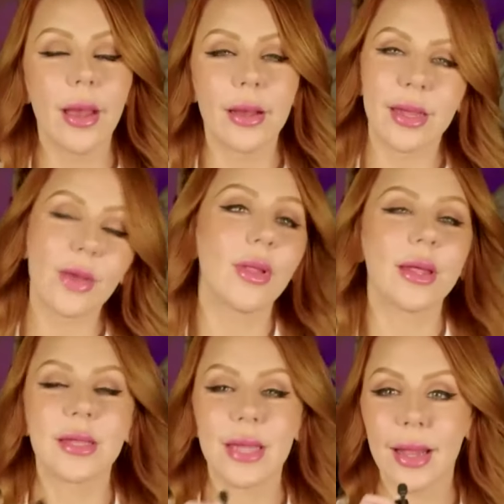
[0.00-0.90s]
Because I go like
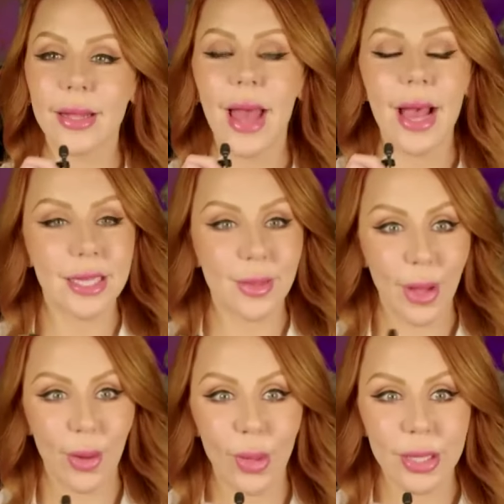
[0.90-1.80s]
this. I like to ask him like what